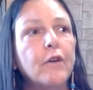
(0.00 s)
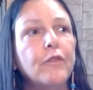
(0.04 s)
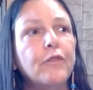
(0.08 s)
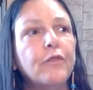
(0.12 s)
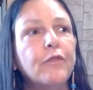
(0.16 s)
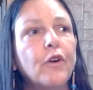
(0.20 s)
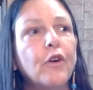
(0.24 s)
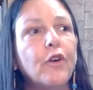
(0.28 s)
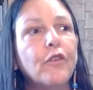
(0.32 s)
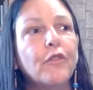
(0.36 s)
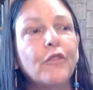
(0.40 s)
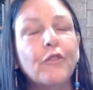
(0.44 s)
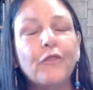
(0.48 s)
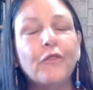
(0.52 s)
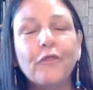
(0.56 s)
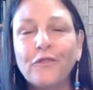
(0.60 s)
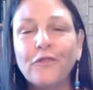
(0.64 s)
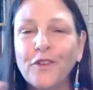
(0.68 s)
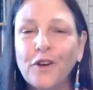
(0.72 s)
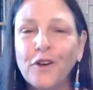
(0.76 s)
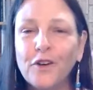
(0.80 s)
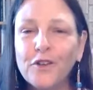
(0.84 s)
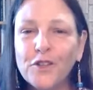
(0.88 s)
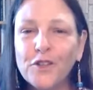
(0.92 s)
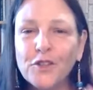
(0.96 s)
For
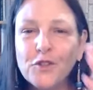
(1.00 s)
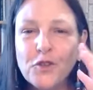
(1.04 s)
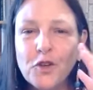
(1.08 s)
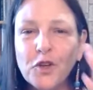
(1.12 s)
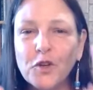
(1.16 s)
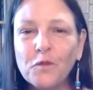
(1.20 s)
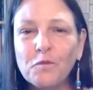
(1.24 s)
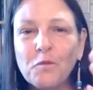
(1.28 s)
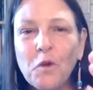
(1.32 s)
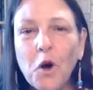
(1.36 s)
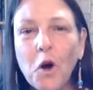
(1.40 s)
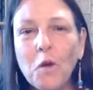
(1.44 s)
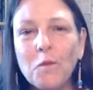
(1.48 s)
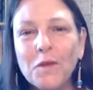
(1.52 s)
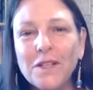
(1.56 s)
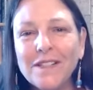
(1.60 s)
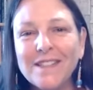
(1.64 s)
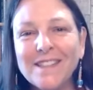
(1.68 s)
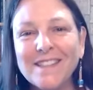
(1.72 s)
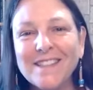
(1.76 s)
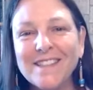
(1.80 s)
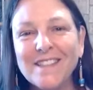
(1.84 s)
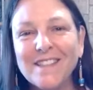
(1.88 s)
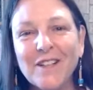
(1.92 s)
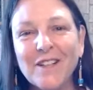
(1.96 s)
short
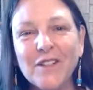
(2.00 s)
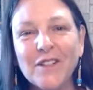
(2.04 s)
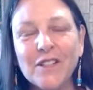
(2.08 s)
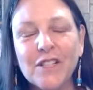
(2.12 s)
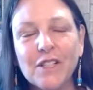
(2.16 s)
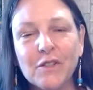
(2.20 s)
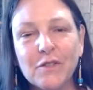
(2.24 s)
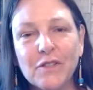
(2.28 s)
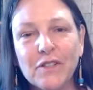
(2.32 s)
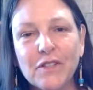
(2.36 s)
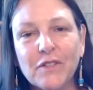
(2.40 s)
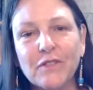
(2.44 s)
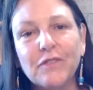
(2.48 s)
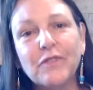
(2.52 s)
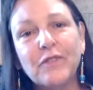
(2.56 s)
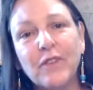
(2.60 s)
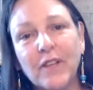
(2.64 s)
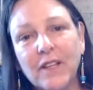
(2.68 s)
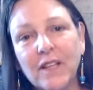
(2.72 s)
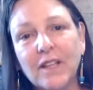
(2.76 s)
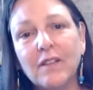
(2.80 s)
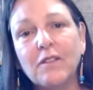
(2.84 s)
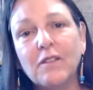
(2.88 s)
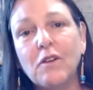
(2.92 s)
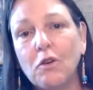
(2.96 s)
moments, now she was
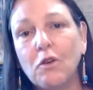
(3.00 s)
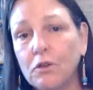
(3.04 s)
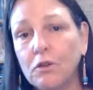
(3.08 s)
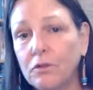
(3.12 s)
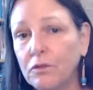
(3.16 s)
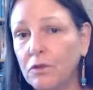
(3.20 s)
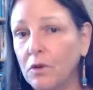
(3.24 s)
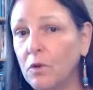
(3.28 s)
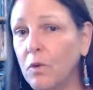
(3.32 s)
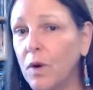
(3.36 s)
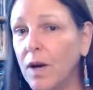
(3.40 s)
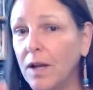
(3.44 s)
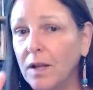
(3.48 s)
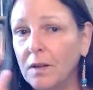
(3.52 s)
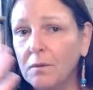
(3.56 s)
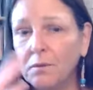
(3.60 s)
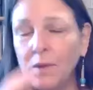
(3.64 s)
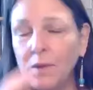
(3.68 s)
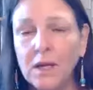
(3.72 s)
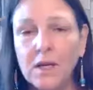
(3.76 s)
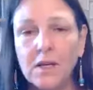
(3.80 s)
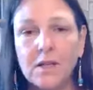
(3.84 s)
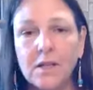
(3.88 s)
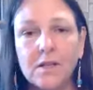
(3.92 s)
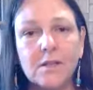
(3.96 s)
feeling
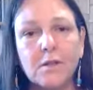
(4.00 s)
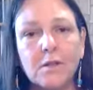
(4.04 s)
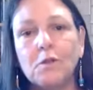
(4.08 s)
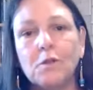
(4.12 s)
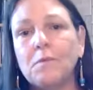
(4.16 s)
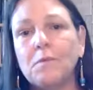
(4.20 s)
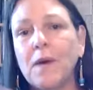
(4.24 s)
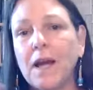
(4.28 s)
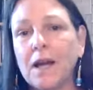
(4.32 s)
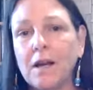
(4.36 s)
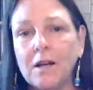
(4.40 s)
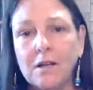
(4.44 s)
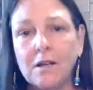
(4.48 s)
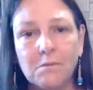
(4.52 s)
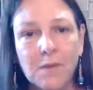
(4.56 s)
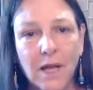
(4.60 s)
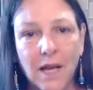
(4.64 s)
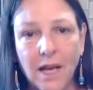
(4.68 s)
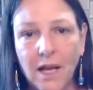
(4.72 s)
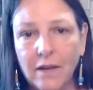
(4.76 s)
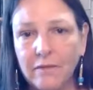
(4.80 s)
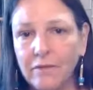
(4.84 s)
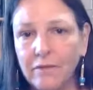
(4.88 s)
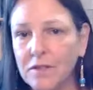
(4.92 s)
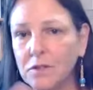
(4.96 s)
overwhelmed because, oh my God,
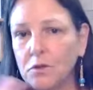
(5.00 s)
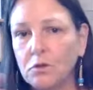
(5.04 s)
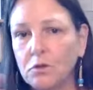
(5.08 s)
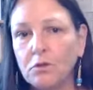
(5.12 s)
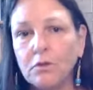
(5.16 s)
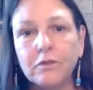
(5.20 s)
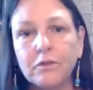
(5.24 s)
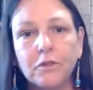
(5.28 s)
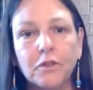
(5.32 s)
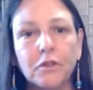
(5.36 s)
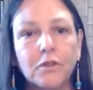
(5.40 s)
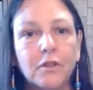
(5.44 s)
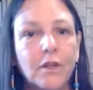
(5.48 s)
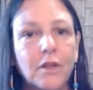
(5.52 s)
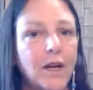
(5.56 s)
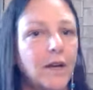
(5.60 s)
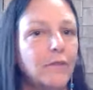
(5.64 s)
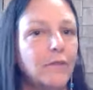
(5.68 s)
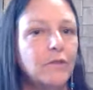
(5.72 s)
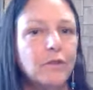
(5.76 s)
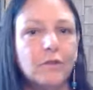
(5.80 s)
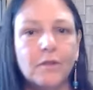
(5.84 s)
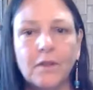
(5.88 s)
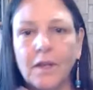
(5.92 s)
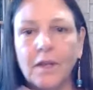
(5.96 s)
my life is over. I
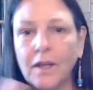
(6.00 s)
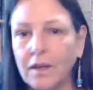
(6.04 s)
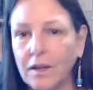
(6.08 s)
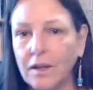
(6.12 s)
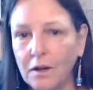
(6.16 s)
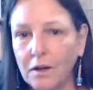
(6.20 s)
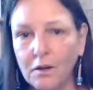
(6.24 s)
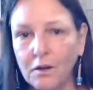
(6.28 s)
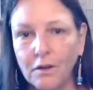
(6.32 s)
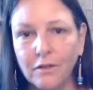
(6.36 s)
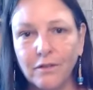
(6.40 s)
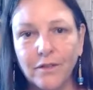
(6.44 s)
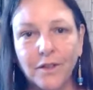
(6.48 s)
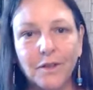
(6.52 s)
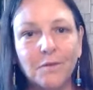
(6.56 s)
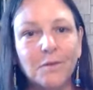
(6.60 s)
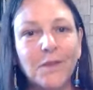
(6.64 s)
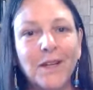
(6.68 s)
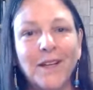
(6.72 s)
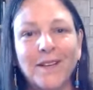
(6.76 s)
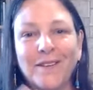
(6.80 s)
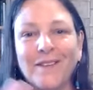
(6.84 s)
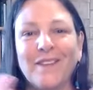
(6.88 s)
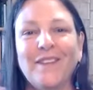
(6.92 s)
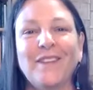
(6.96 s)
have to take care of
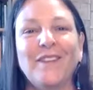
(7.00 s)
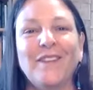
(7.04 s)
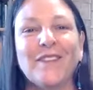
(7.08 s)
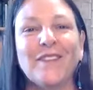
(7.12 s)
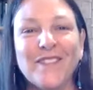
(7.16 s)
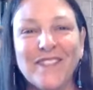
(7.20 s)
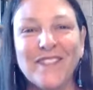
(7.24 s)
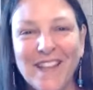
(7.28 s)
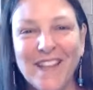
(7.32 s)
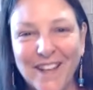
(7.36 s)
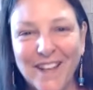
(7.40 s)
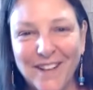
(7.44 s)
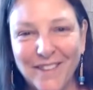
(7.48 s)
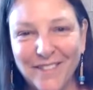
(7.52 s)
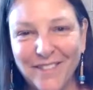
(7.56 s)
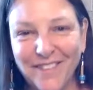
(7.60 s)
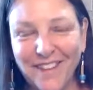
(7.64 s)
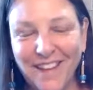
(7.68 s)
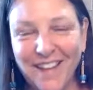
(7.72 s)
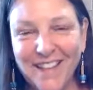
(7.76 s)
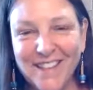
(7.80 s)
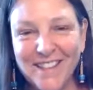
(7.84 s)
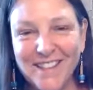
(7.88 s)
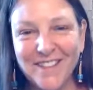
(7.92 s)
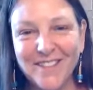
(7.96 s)
him. Those kind of
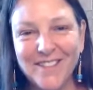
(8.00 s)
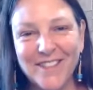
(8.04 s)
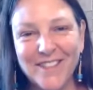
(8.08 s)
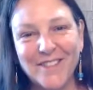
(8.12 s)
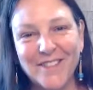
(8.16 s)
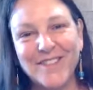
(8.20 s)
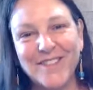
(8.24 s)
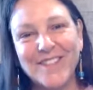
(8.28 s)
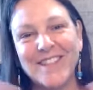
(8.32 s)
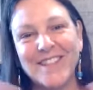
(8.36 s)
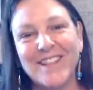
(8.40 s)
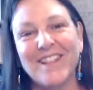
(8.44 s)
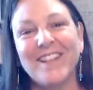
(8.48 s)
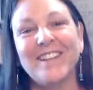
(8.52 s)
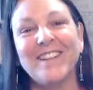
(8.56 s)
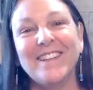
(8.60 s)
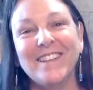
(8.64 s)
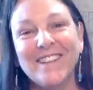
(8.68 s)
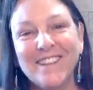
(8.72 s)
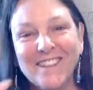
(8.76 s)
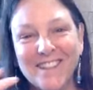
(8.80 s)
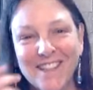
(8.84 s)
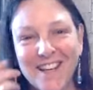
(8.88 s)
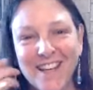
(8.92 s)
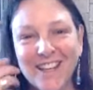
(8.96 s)
things. Now she was
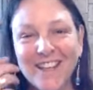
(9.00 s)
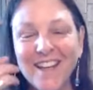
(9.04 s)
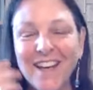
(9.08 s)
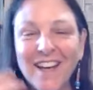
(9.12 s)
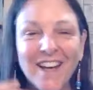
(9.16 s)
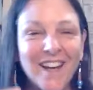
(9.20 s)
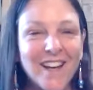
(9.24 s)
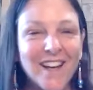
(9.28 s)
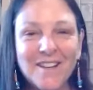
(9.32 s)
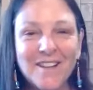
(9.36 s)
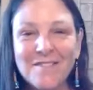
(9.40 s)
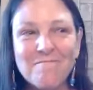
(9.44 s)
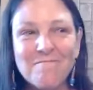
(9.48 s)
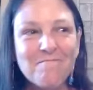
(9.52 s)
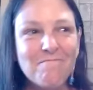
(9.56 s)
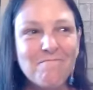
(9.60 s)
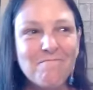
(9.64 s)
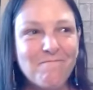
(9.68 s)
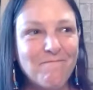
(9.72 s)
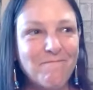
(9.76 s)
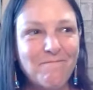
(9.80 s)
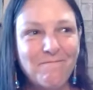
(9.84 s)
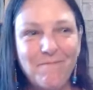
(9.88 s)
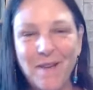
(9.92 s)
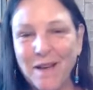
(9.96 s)
healthy. She had
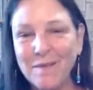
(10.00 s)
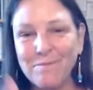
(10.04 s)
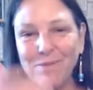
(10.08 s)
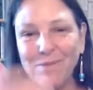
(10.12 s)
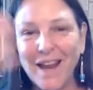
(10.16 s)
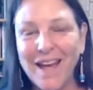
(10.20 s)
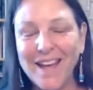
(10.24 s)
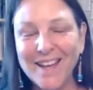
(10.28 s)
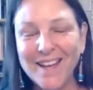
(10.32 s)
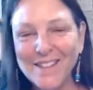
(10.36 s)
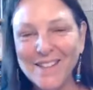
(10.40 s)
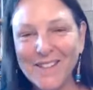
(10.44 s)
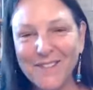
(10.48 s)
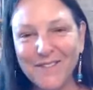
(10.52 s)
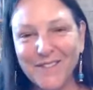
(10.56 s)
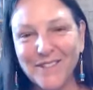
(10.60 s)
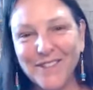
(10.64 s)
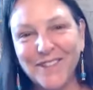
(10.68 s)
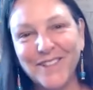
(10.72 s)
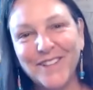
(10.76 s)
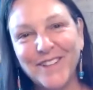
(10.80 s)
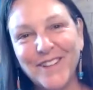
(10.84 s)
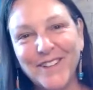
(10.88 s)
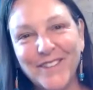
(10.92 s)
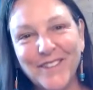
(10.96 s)
big plans
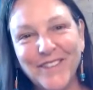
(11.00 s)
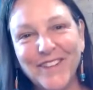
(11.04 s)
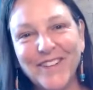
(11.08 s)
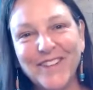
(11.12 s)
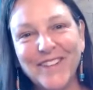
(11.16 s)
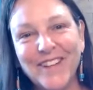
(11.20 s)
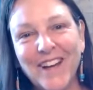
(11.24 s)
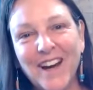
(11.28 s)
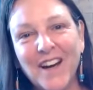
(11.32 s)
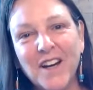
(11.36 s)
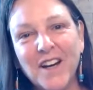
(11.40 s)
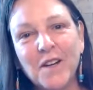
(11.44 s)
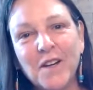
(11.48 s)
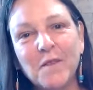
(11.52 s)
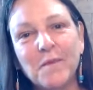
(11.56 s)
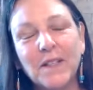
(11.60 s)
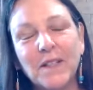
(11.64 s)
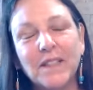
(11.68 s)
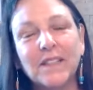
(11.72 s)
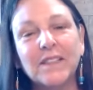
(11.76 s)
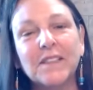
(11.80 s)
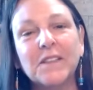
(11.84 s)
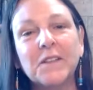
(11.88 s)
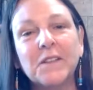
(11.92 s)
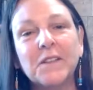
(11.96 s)
for her
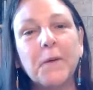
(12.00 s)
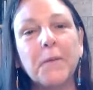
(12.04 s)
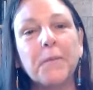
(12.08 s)
retirement.